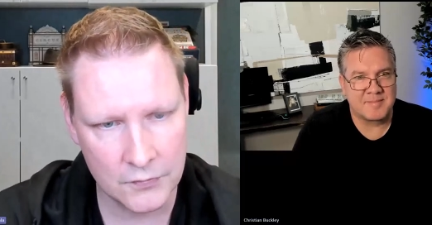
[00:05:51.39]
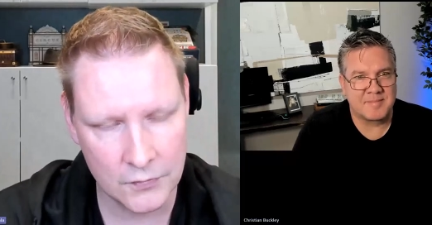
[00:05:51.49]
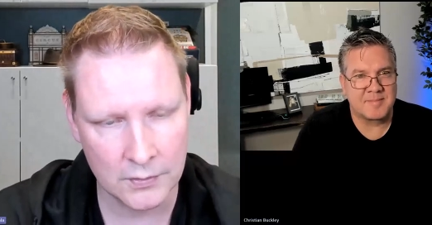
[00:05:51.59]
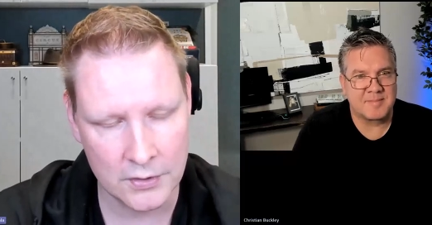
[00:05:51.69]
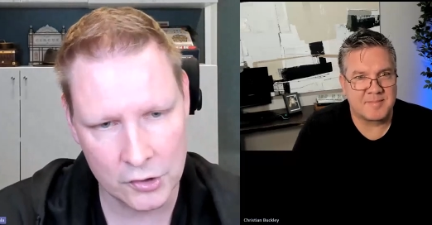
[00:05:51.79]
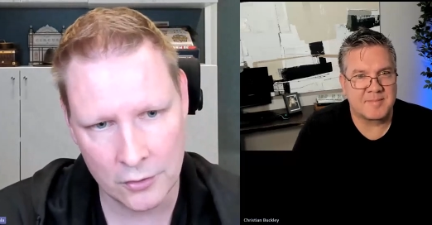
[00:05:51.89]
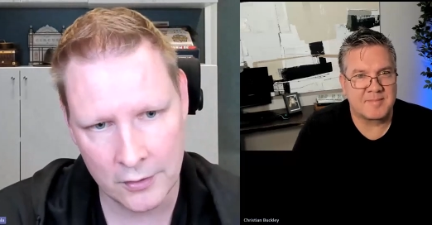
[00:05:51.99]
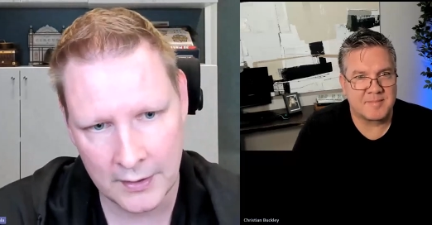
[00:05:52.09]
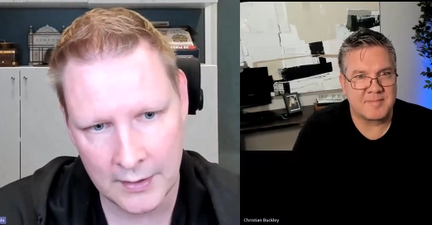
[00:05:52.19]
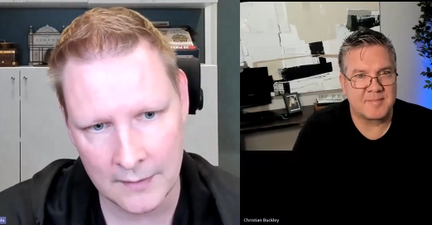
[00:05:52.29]
Speaker 1: through the
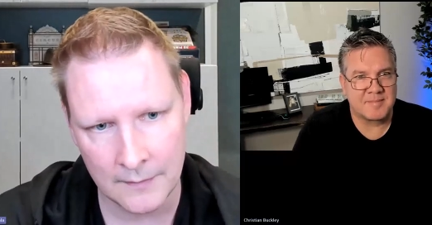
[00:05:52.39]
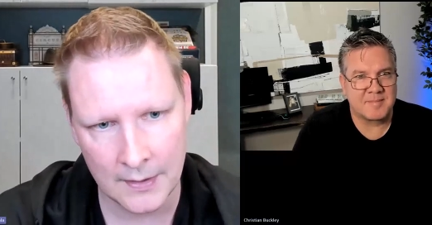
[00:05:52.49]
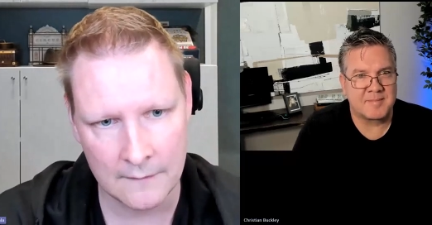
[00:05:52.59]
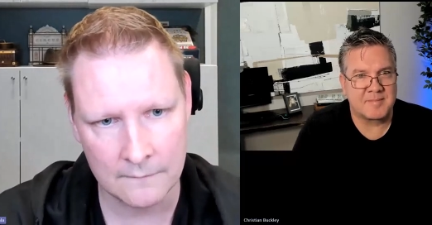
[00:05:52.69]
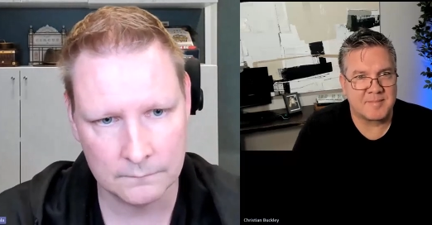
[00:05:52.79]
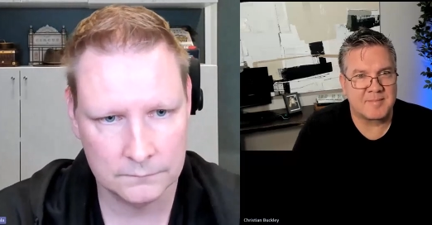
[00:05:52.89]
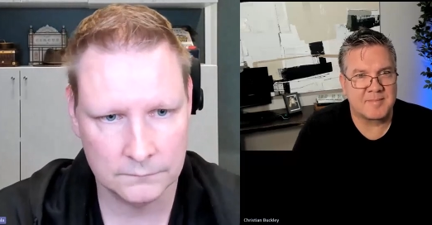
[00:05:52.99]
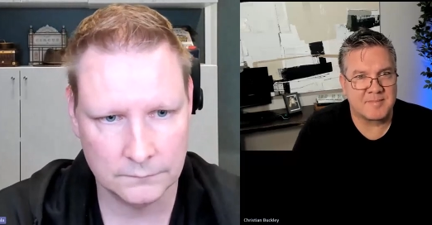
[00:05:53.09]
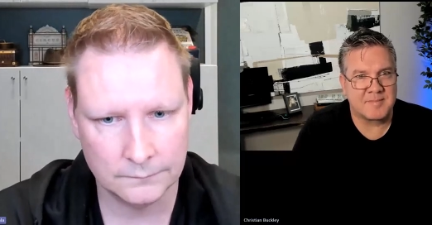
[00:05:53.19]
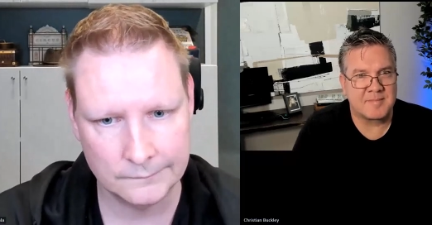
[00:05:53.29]
journey, and and
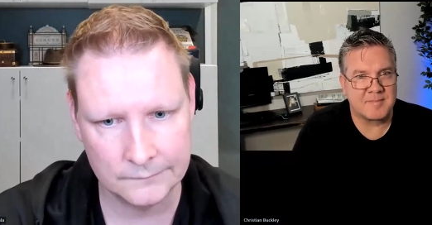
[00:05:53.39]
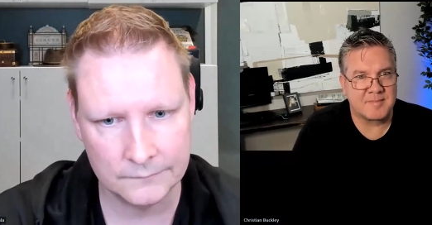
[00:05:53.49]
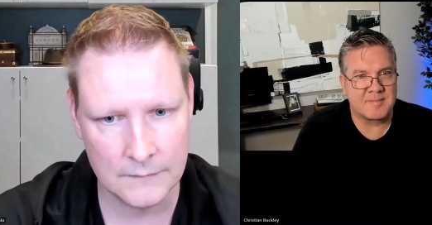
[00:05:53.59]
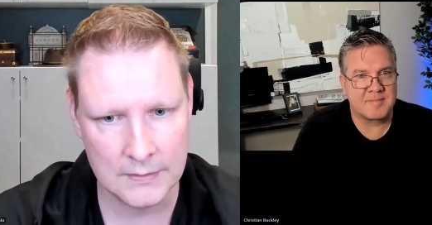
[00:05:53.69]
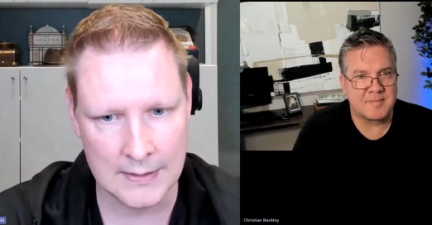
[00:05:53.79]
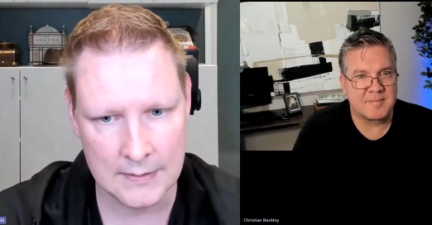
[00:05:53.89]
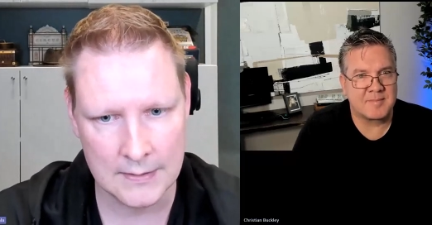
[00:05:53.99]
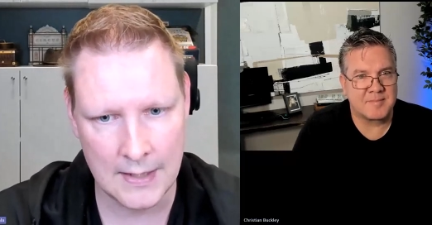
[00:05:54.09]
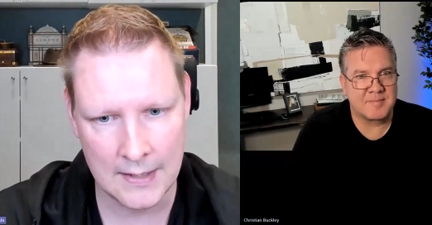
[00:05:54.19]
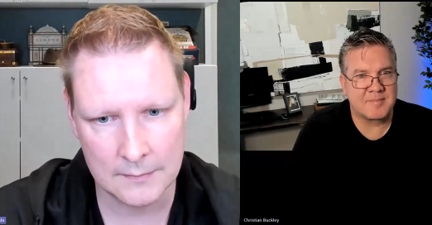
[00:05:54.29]
that's
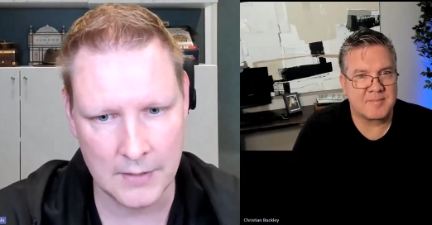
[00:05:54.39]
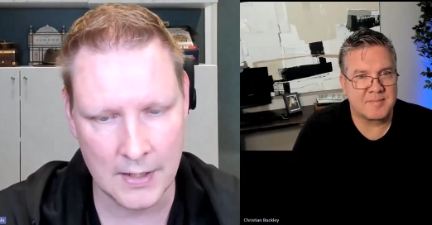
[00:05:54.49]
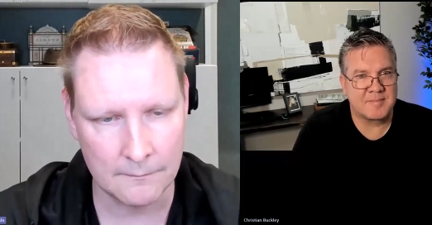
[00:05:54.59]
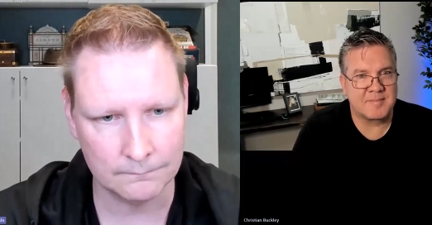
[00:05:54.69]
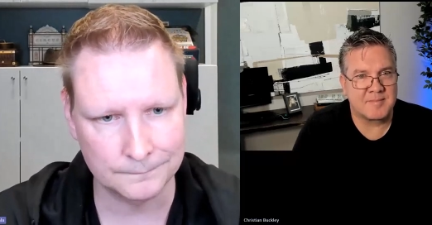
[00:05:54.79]
the end. Yeah.